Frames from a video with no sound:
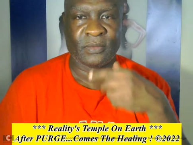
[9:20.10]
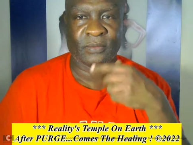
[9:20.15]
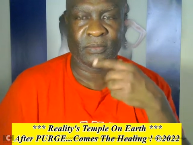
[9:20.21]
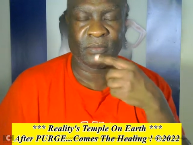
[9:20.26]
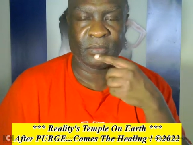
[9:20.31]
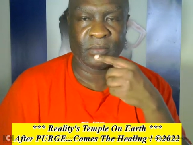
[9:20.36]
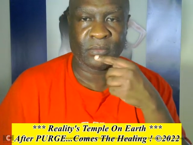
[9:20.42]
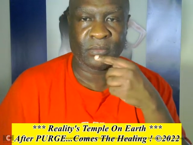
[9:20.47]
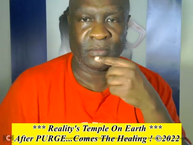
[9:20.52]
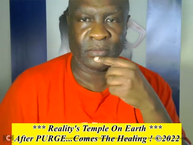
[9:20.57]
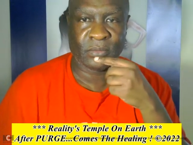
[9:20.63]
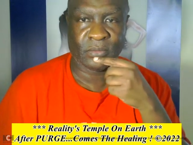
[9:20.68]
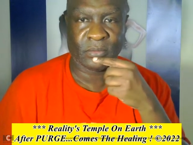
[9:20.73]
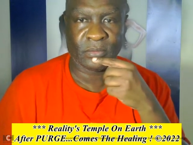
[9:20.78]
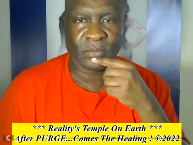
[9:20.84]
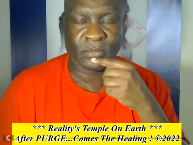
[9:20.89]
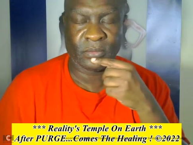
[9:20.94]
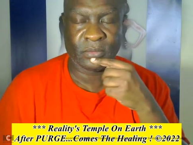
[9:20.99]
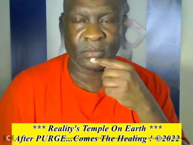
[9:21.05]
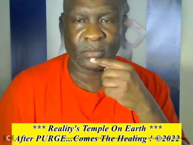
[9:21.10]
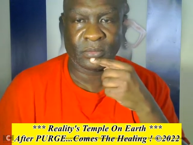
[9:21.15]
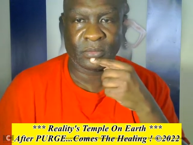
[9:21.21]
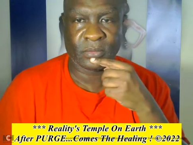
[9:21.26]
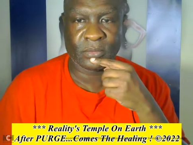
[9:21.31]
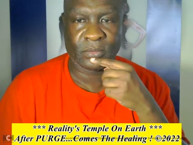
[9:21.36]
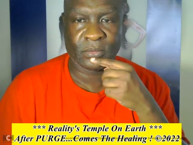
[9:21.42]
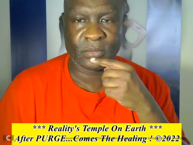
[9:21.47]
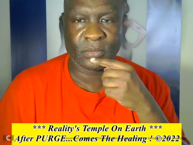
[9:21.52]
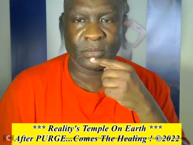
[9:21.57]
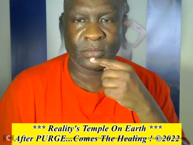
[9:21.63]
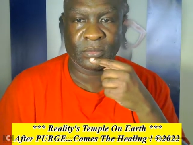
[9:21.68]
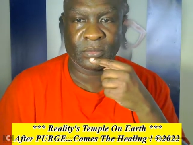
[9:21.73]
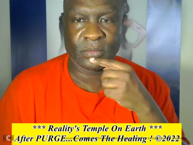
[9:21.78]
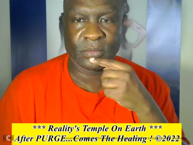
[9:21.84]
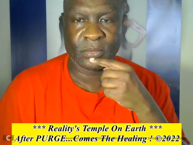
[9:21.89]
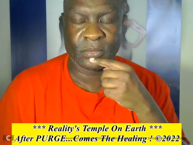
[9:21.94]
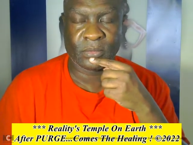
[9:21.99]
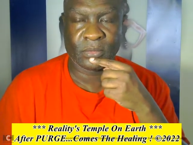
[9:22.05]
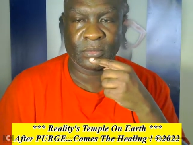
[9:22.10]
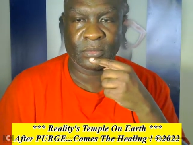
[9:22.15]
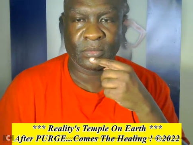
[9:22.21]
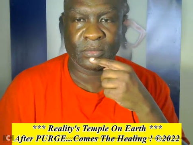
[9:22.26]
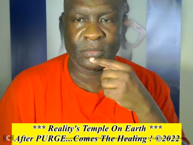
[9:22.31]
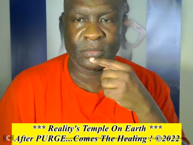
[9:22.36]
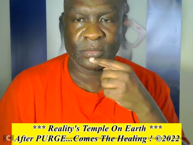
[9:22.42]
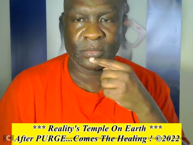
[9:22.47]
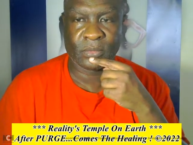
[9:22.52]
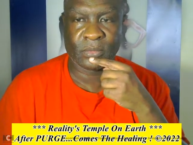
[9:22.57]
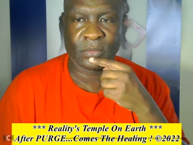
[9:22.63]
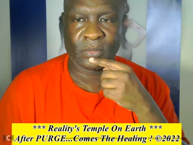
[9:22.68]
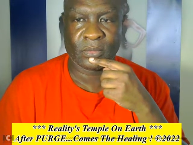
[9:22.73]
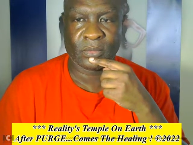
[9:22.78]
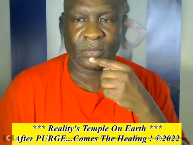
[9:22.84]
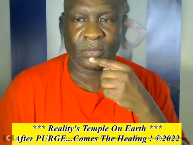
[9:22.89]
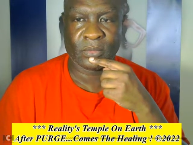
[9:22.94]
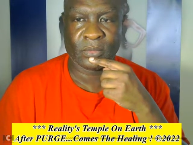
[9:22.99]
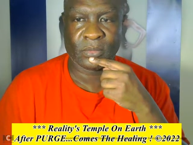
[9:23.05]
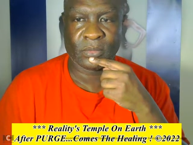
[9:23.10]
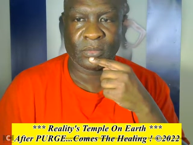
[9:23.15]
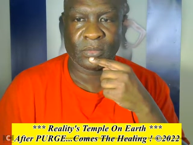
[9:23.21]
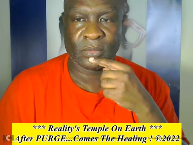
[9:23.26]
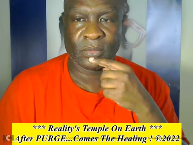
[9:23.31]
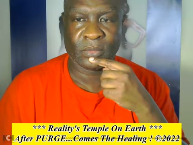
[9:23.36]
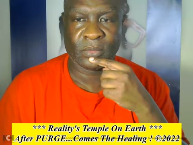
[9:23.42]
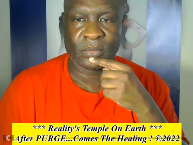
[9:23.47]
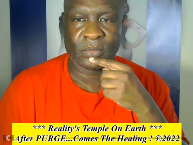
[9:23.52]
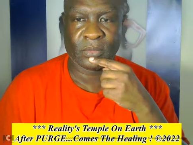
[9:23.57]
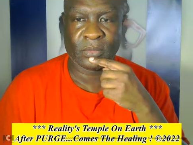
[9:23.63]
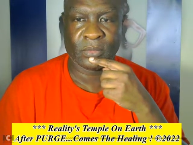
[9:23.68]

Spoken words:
(silence)